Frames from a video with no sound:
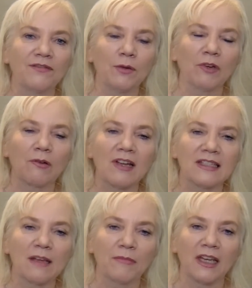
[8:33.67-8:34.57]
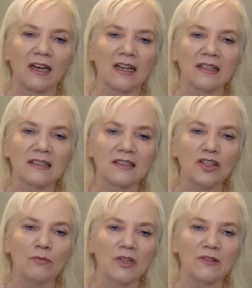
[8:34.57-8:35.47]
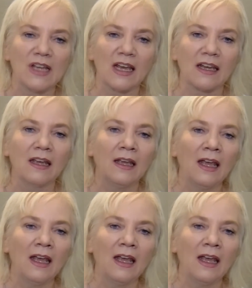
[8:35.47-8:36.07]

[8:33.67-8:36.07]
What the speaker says: If you request something and it's new music,